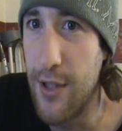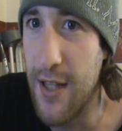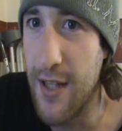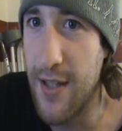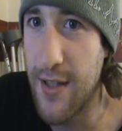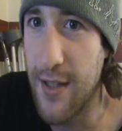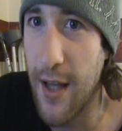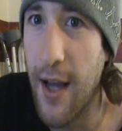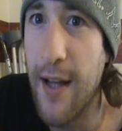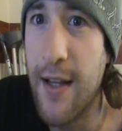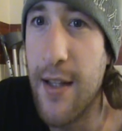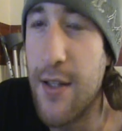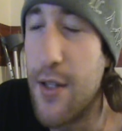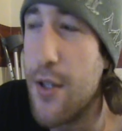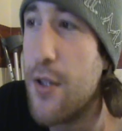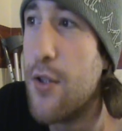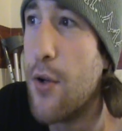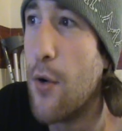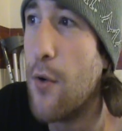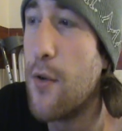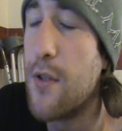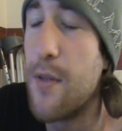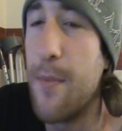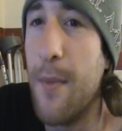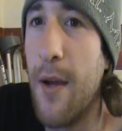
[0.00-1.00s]
Decided to
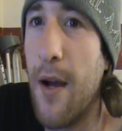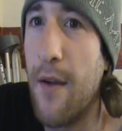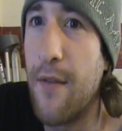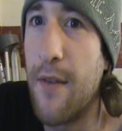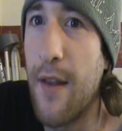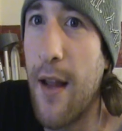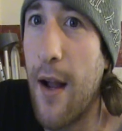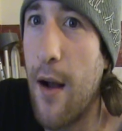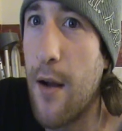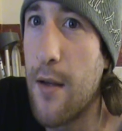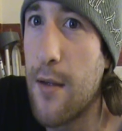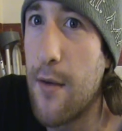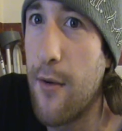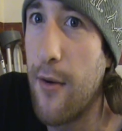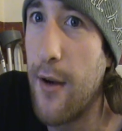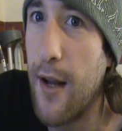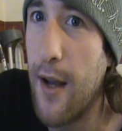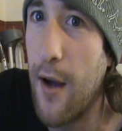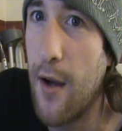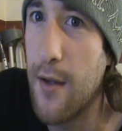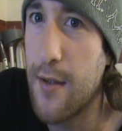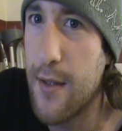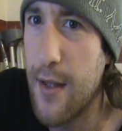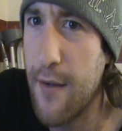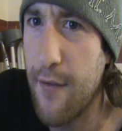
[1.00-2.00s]
talk to me after that,
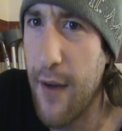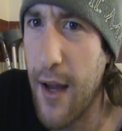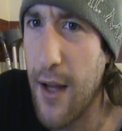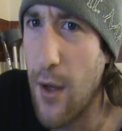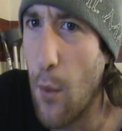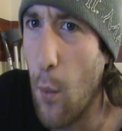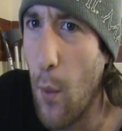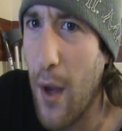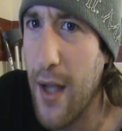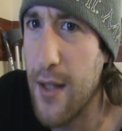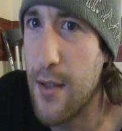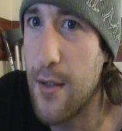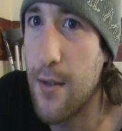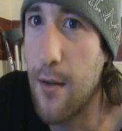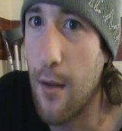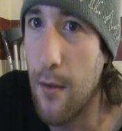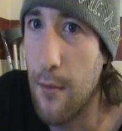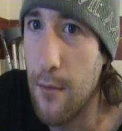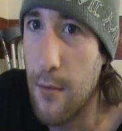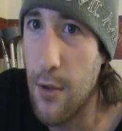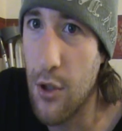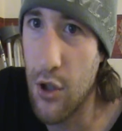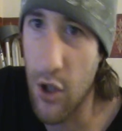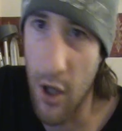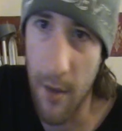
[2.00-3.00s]
asking if I had a
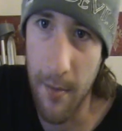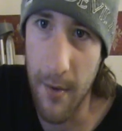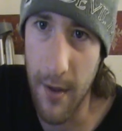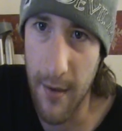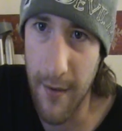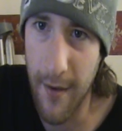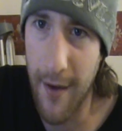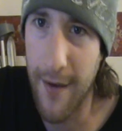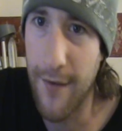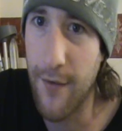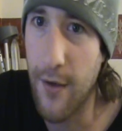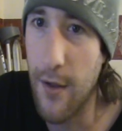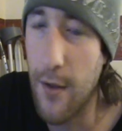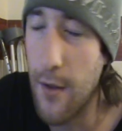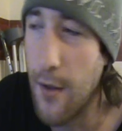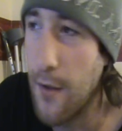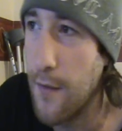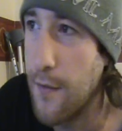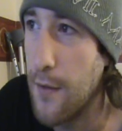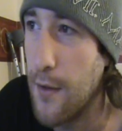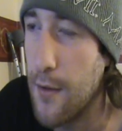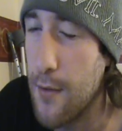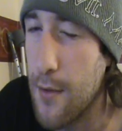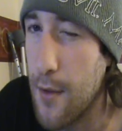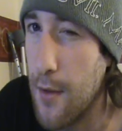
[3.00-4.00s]
whetstone to sharpen a diving
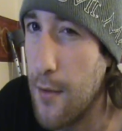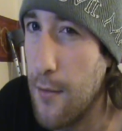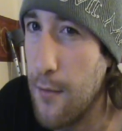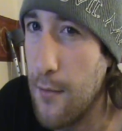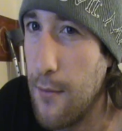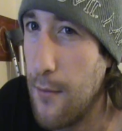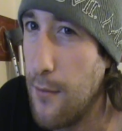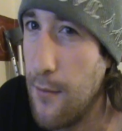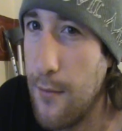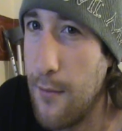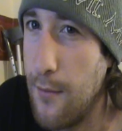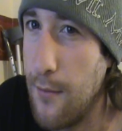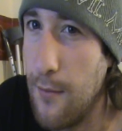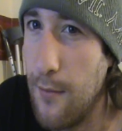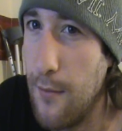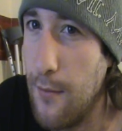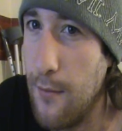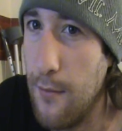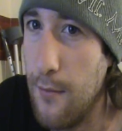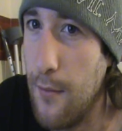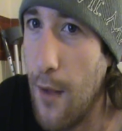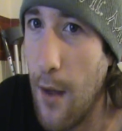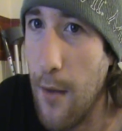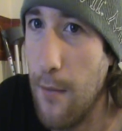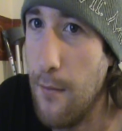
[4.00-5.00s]
knife, and I was like,
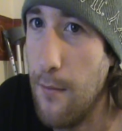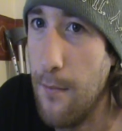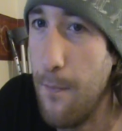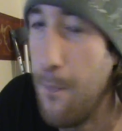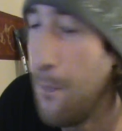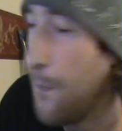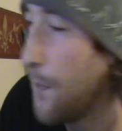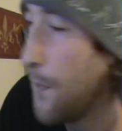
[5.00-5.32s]
no.